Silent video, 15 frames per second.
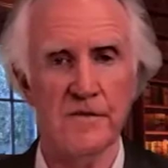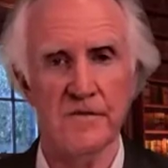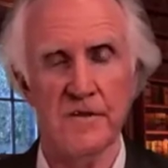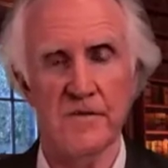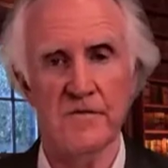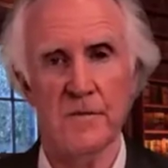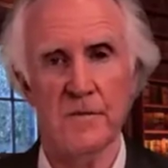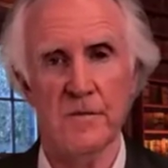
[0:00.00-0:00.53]

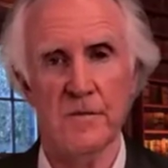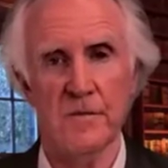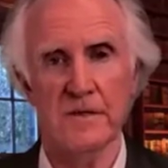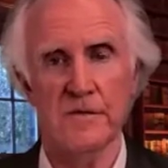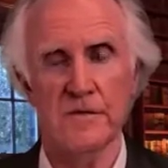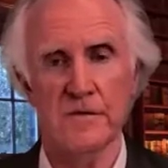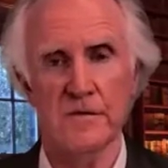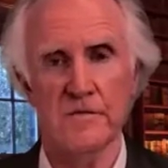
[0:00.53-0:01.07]
everybody
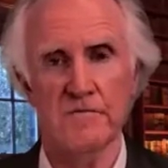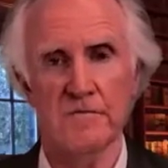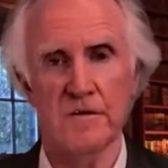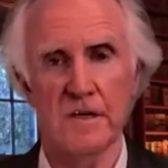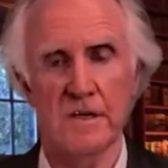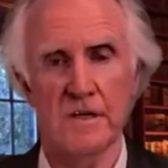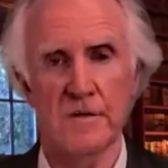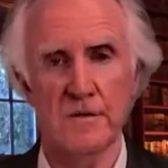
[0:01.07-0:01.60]
who
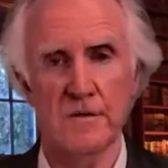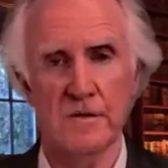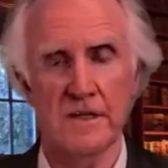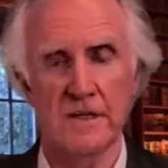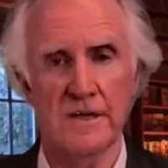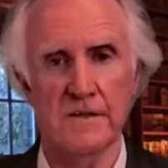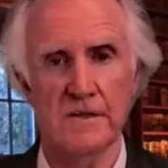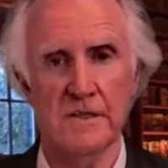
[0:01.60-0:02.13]
would
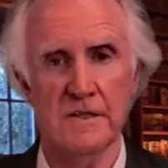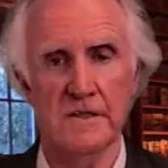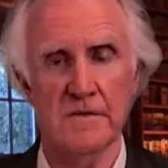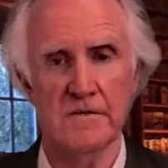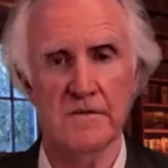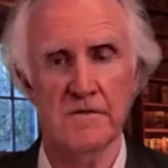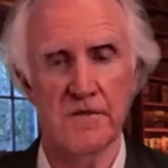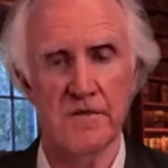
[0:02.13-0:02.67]

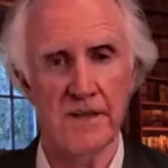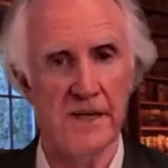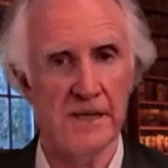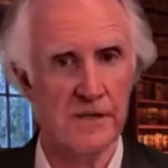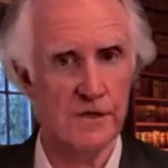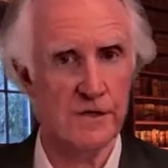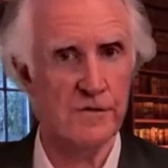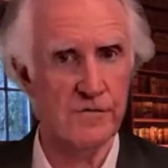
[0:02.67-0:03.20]
run that
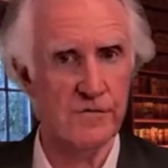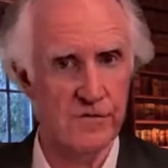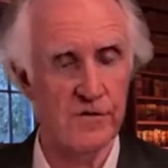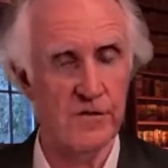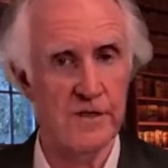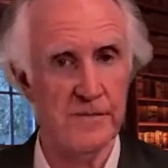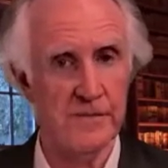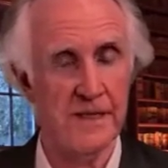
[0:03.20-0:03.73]
coup
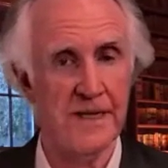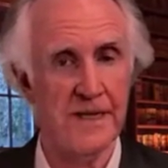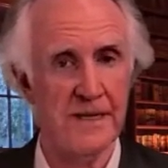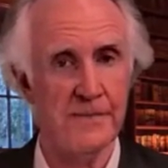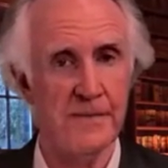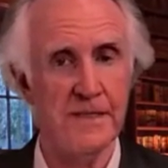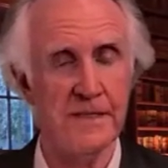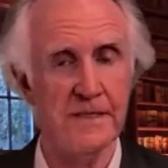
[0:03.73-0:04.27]
for him to get
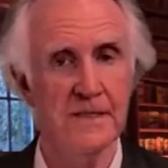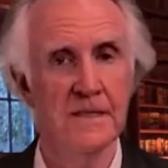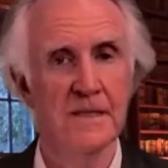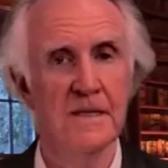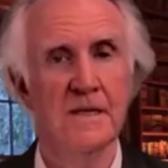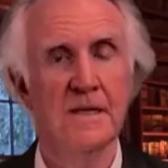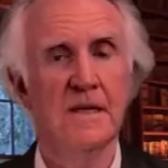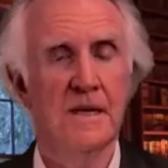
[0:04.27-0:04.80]
him in.
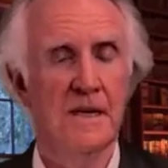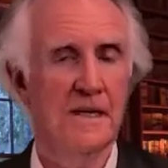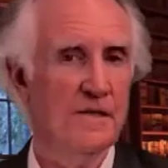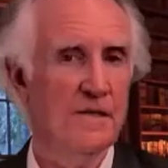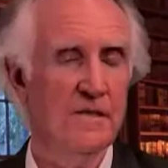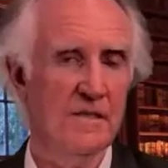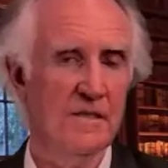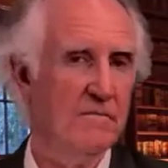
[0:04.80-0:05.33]
And of
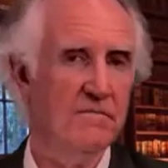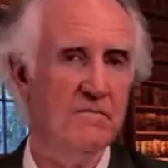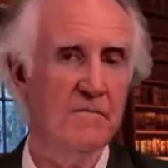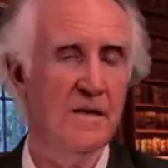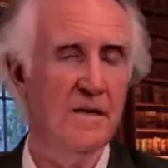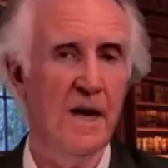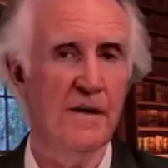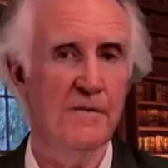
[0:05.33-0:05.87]
course,
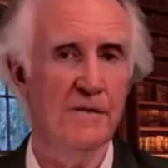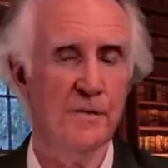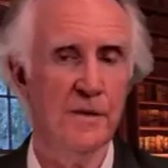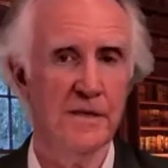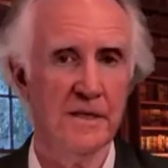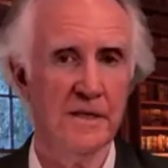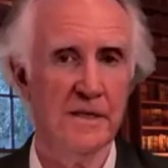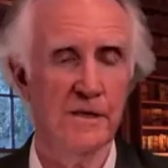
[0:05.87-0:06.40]
I was one
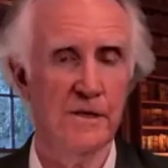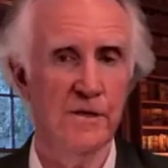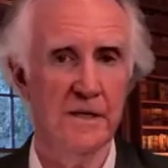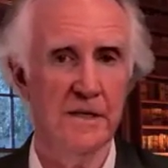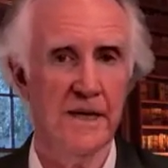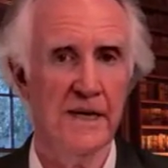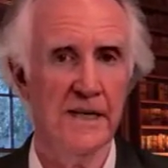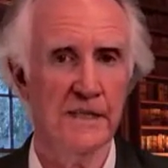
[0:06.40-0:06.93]
of the early
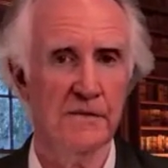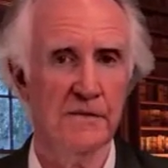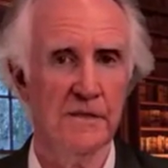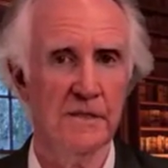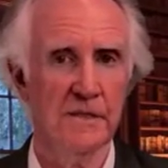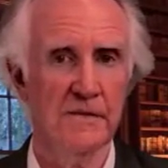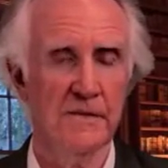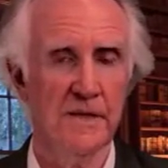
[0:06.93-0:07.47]

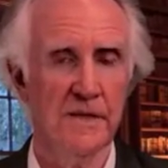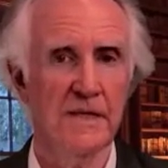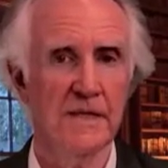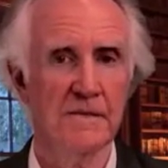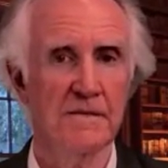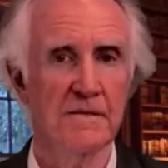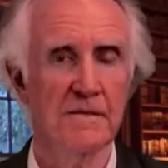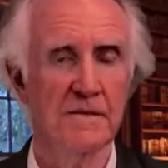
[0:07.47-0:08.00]
casualties of that.
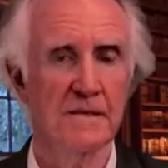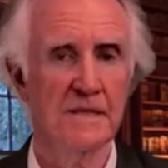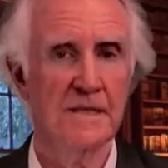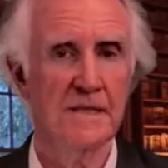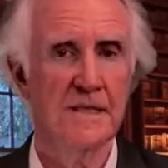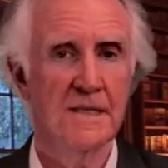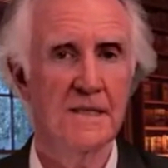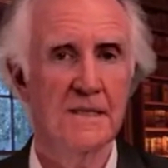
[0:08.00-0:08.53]

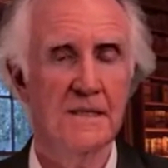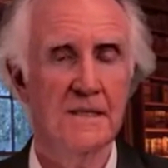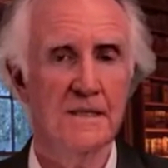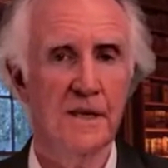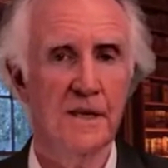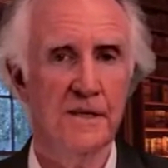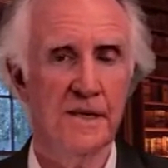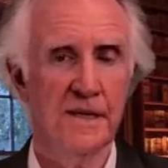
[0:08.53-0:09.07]

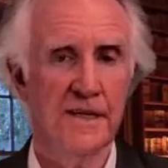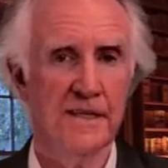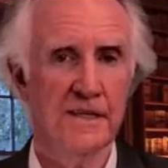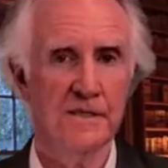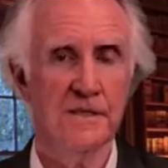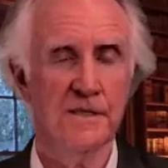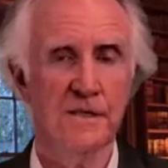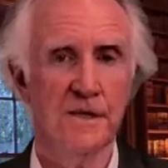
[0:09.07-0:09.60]
Tony
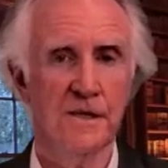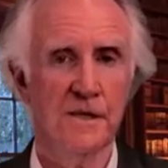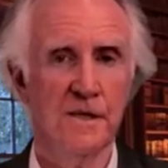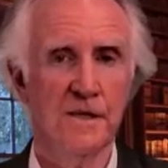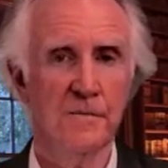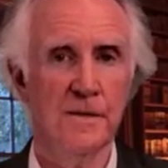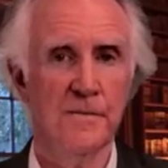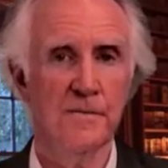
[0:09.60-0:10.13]
Eggleton's got a
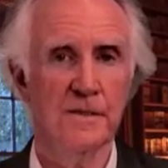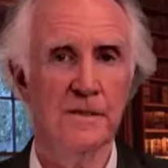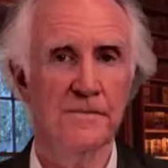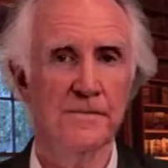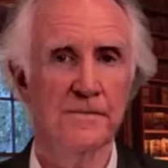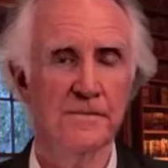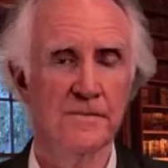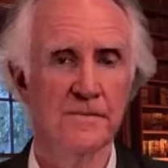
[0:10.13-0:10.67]
long memory.
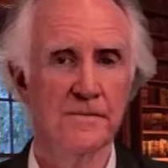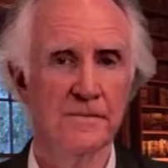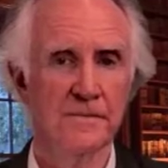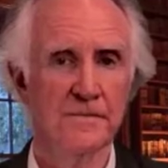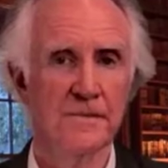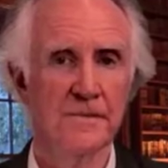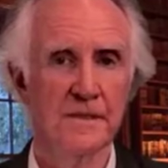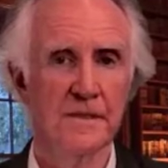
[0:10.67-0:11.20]

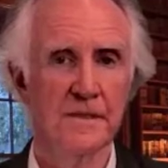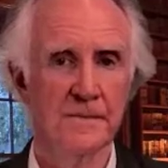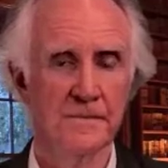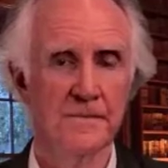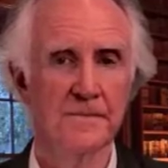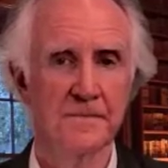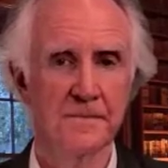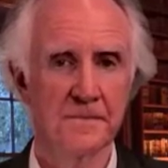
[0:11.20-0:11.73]
So
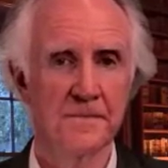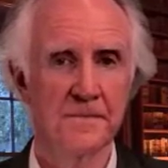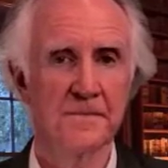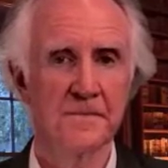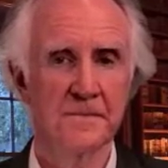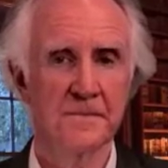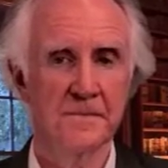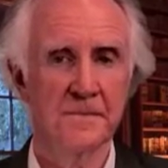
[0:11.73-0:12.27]

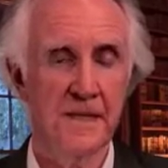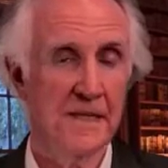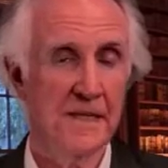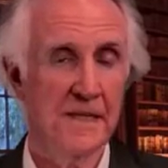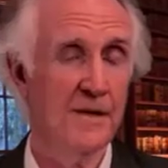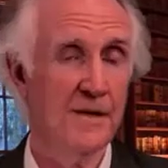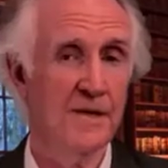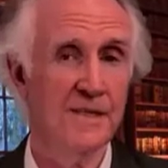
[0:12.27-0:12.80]
that's
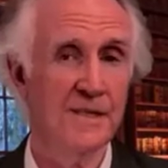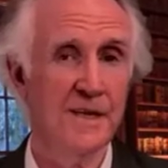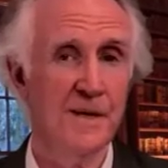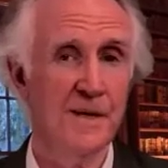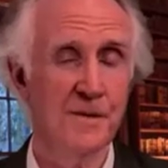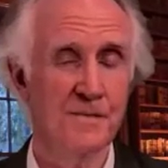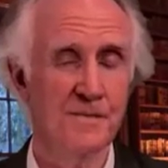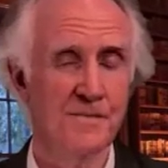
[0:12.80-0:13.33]
how I got to Canberra.